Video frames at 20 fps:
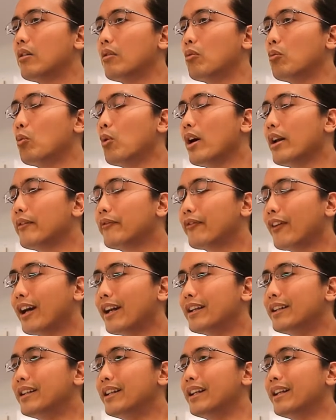one
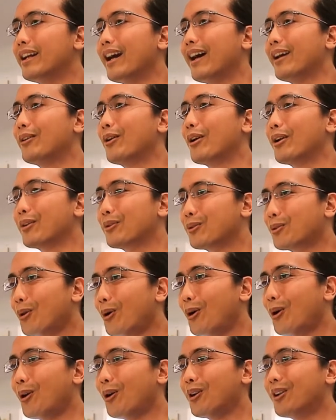fine day, I got a
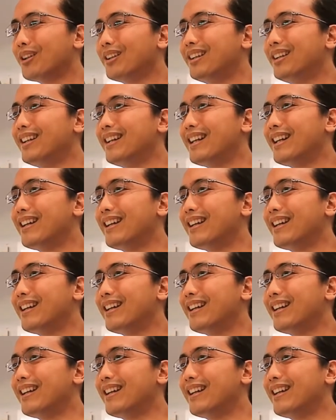call